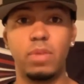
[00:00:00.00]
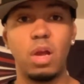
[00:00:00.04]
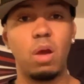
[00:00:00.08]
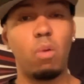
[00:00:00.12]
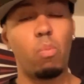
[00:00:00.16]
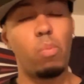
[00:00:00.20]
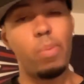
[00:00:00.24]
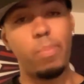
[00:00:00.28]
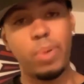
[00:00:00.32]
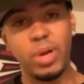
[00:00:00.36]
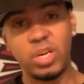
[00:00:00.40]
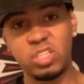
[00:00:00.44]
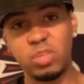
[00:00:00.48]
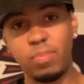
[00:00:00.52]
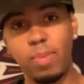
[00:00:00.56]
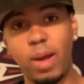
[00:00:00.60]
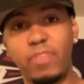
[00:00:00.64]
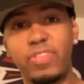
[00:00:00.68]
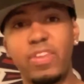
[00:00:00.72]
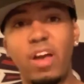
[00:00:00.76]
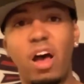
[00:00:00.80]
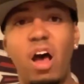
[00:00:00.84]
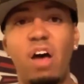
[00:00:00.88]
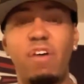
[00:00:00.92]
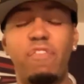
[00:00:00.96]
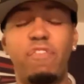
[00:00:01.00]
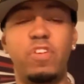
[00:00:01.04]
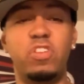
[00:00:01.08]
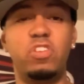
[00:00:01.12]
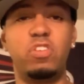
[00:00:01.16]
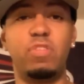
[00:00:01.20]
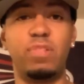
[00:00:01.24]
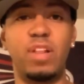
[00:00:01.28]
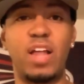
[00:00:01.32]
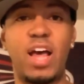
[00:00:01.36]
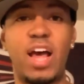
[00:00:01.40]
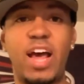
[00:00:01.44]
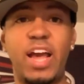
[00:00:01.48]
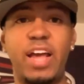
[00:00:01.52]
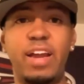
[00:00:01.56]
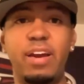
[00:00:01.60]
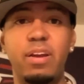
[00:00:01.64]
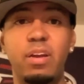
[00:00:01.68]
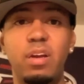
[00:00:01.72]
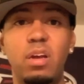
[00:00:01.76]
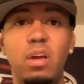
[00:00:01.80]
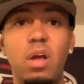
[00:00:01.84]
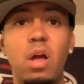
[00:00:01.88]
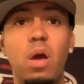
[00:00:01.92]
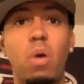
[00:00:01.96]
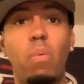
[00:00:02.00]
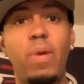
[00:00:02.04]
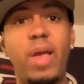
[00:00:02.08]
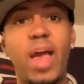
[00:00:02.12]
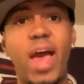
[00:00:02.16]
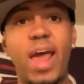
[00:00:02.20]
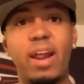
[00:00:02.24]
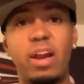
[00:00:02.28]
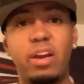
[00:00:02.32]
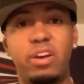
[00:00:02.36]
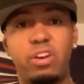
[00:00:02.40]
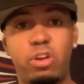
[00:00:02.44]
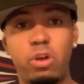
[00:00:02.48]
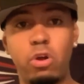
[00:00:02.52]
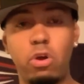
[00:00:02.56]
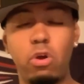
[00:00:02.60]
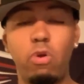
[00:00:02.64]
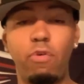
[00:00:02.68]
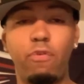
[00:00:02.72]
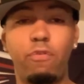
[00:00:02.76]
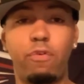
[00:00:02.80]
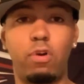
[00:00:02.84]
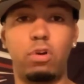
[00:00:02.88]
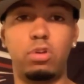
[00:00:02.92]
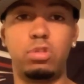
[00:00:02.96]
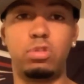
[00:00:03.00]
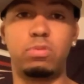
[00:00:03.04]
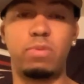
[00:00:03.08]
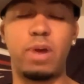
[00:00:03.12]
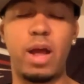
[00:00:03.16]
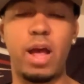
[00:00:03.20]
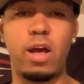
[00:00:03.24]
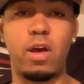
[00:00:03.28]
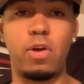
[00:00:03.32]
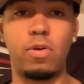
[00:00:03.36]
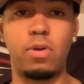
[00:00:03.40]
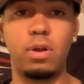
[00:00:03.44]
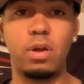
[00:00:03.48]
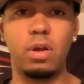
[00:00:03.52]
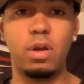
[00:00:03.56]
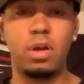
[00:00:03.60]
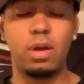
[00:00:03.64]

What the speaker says: We bitched about the offensive line. We added 2 first-round